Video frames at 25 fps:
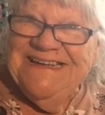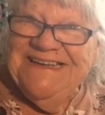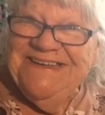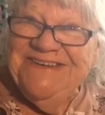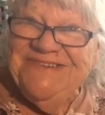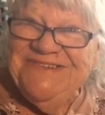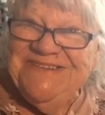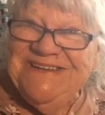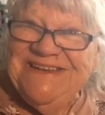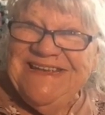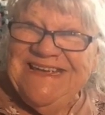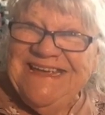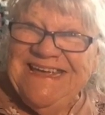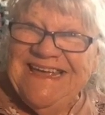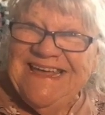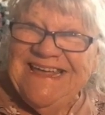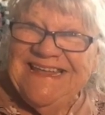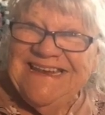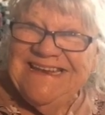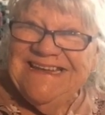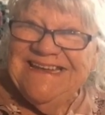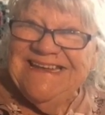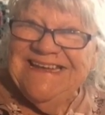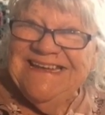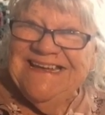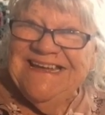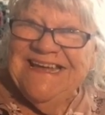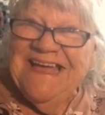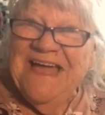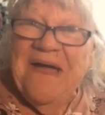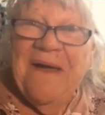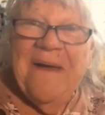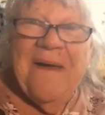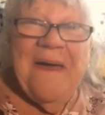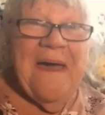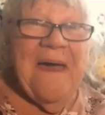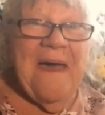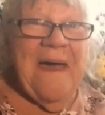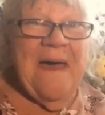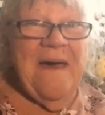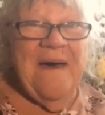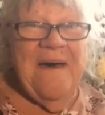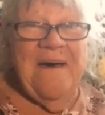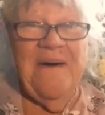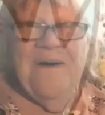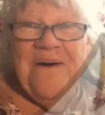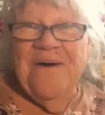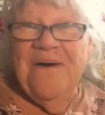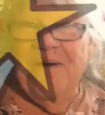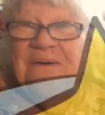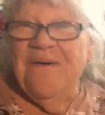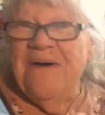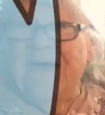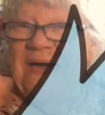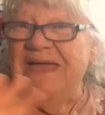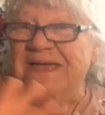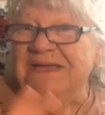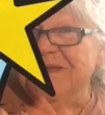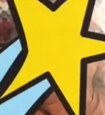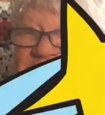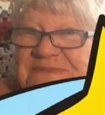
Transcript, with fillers: You did? Oh, I